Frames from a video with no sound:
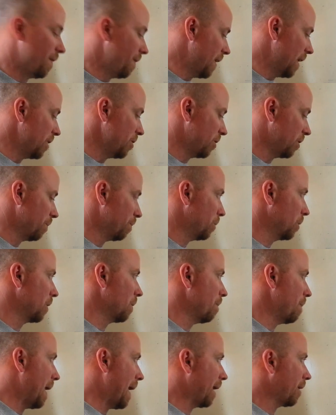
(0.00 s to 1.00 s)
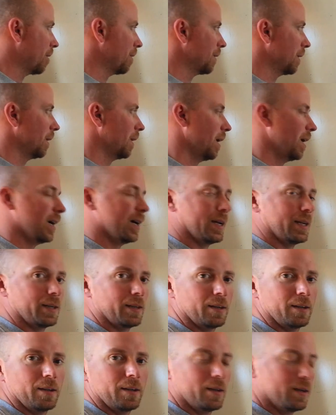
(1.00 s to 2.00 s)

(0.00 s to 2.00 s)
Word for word: And then you can put it back on the line.